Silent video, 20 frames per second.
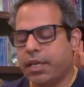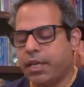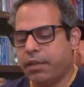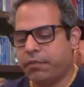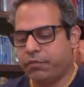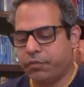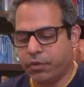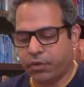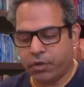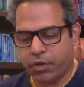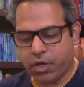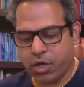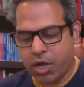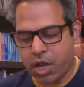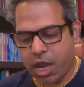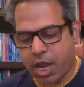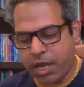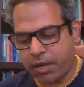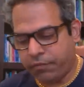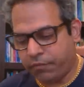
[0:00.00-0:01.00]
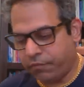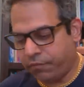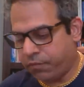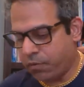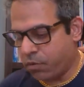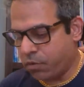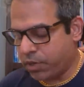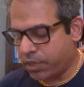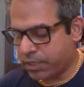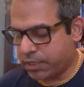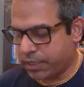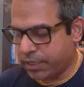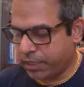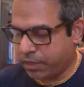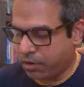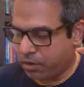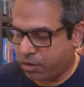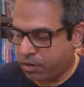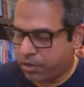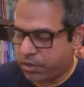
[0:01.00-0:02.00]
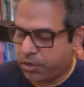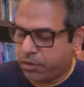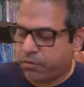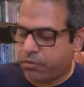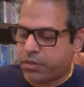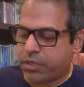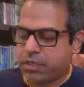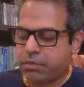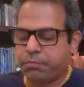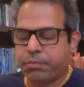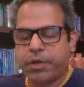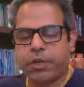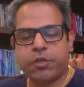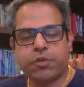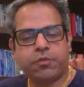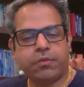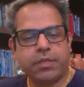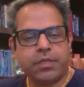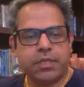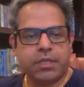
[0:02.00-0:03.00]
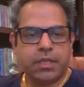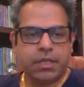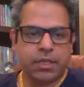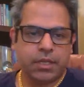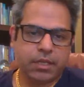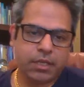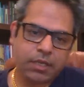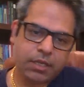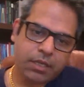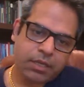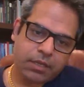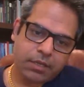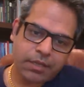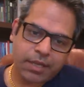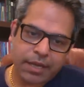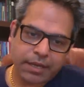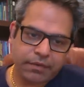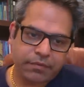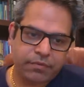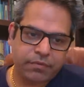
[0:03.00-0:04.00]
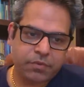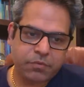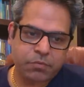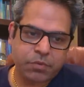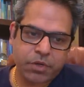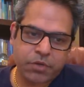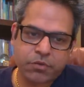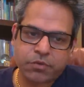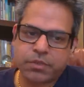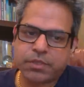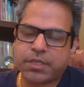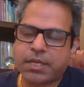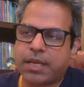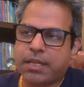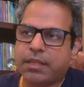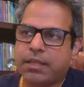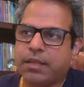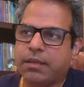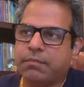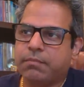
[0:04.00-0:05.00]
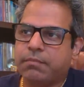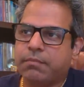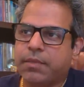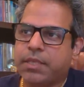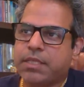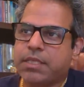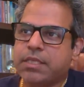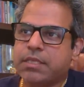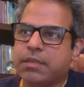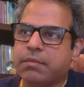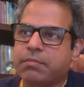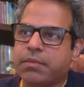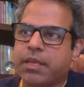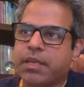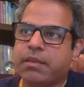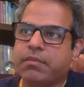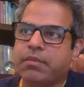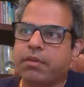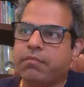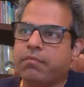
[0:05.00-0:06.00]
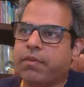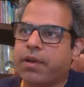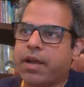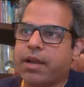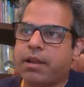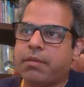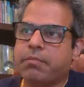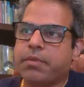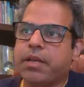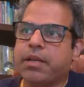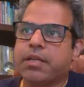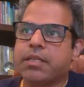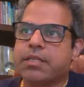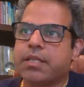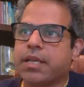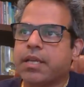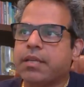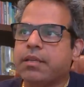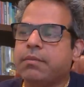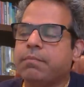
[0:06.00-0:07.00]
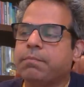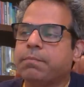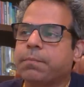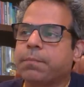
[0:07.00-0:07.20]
if you're not focusing on your spiritual life, spiritual sadhana. This is something even Varahamihira said.